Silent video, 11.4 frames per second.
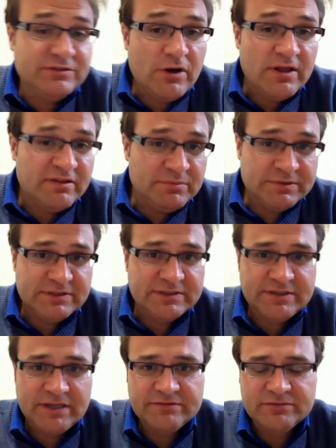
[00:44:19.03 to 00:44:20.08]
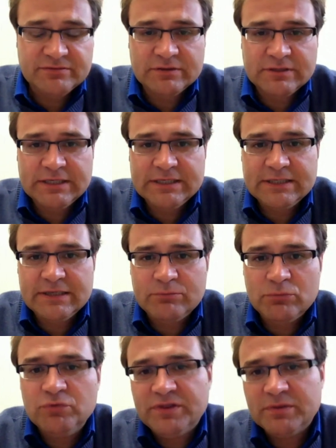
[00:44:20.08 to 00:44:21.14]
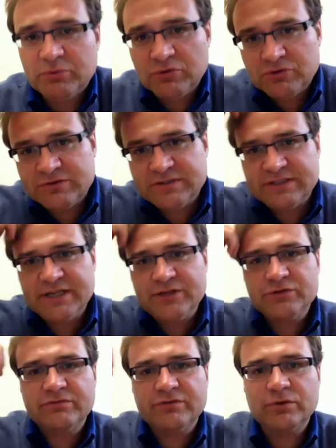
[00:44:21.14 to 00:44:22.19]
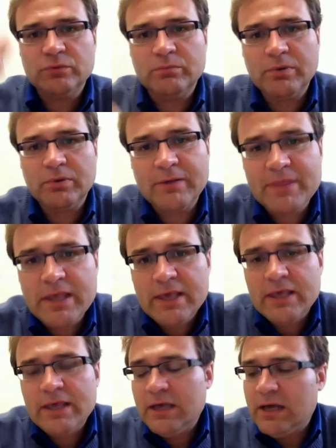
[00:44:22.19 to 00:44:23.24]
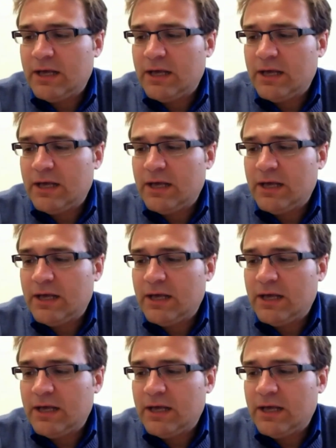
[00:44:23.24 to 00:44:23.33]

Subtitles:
These all have been successful in moving the person to interview, but